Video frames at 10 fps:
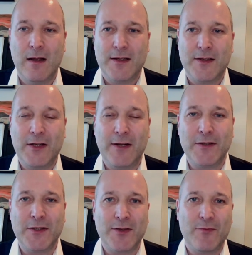So you've
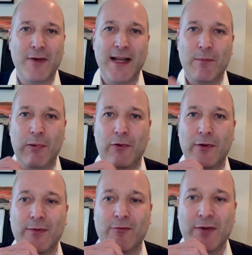done some really
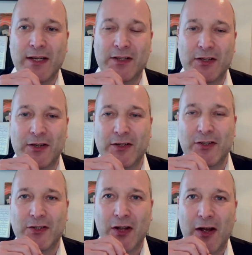important
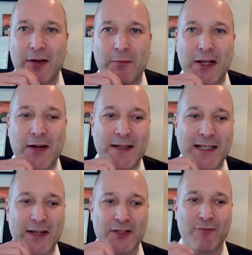research, but you're going to
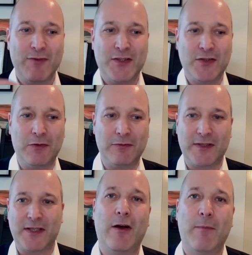tell us the
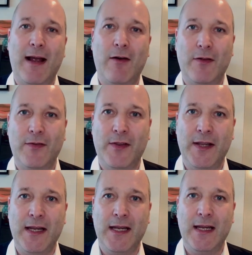results about
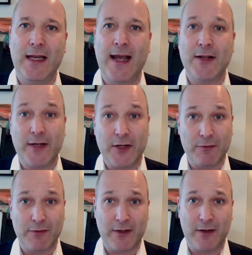the
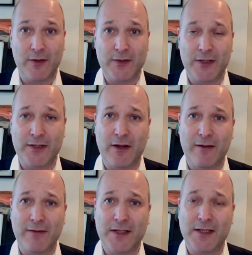educational psychology
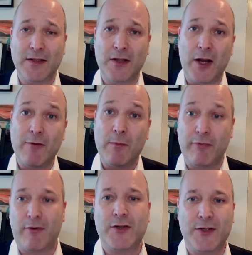service and the current
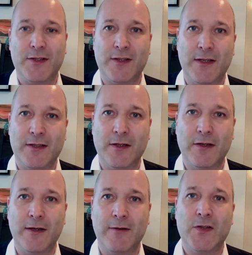pressures that it's
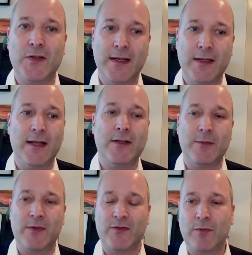under in
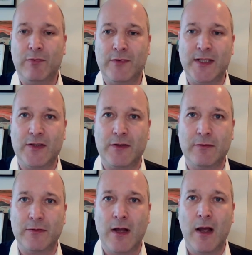terms of supporting schools.